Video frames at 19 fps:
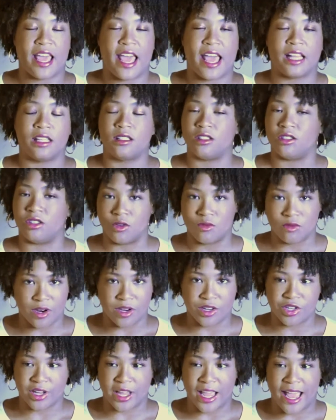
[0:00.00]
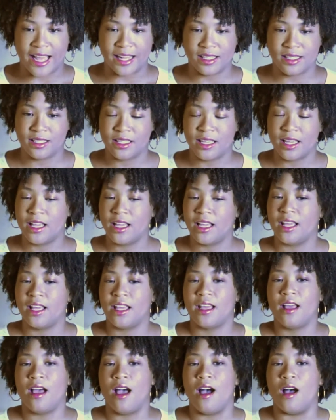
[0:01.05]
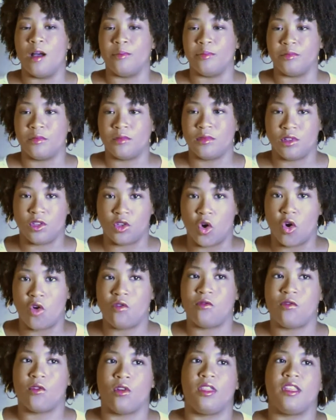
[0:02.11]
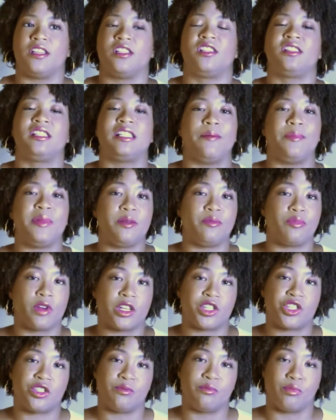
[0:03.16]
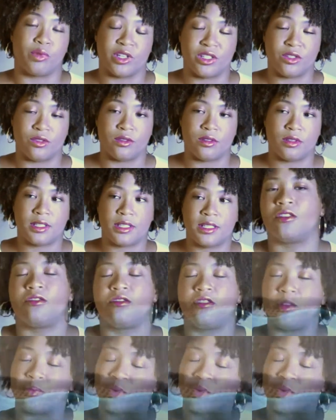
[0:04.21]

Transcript: cats, don't hurt your cats. You go for the stubby bristles. The